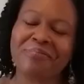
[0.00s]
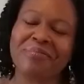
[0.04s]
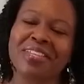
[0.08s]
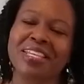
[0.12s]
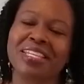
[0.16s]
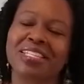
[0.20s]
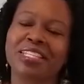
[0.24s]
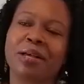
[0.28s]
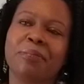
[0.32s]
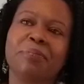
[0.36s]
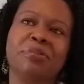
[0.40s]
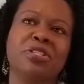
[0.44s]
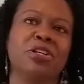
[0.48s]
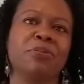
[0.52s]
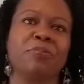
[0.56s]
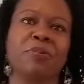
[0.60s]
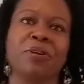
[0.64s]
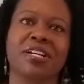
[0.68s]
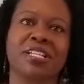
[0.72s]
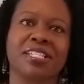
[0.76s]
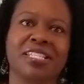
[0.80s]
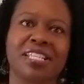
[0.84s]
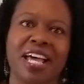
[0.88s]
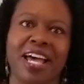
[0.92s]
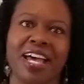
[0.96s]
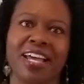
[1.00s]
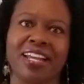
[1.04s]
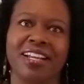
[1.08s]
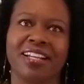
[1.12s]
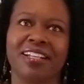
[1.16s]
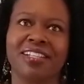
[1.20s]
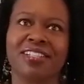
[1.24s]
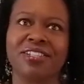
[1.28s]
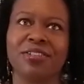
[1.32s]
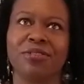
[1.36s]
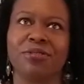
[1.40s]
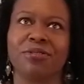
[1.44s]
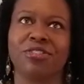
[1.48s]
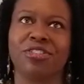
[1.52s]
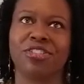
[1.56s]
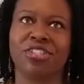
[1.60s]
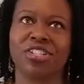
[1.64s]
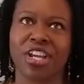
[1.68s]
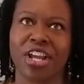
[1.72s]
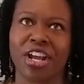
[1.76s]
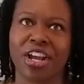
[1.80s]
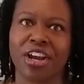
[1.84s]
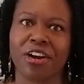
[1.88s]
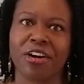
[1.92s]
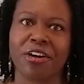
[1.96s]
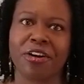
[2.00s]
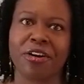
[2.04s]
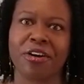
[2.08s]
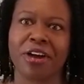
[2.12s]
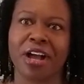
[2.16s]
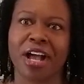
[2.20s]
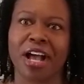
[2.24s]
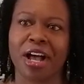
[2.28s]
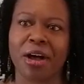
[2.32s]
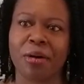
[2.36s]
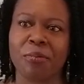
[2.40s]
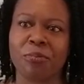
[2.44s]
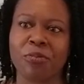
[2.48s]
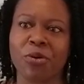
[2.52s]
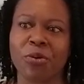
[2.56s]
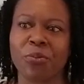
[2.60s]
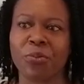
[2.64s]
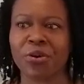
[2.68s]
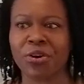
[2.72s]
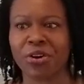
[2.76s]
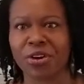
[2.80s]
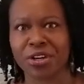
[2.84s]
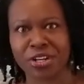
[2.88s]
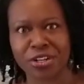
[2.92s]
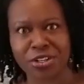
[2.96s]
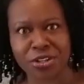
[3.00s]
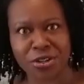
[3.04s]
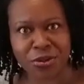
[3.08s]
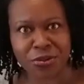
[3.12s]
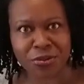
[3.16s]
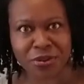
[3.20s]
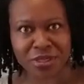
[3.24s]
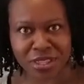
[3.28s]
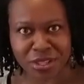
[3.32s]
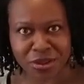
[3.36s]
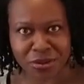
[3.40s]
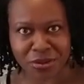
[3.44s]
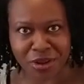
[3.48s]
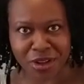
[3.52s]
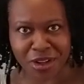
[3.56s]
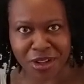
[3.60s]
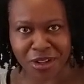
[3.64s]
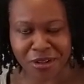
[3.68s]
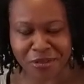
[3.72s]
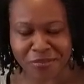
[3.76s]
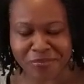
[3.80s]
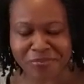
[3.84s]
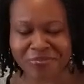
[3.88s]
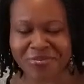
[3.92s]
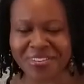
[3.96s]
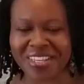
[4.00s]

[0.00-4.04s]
So I'm super excited to share what we're going to do with you all.